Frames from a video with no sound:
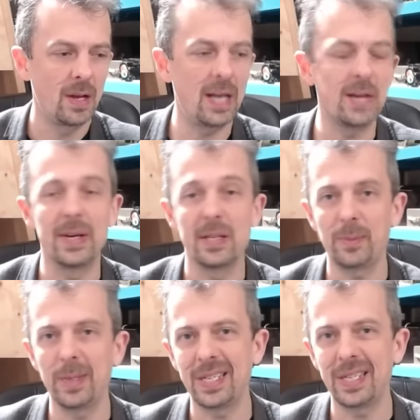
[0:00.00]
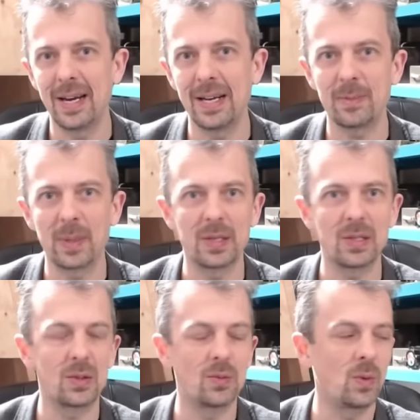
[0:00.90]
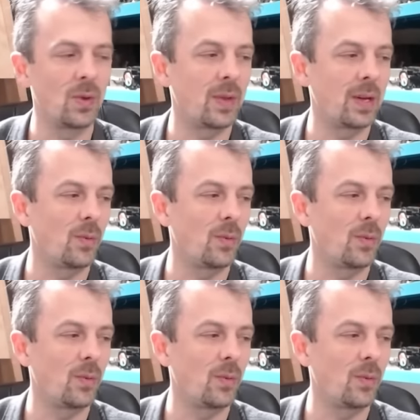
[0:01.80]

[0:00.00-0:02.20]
Anyway, splitting hairs because one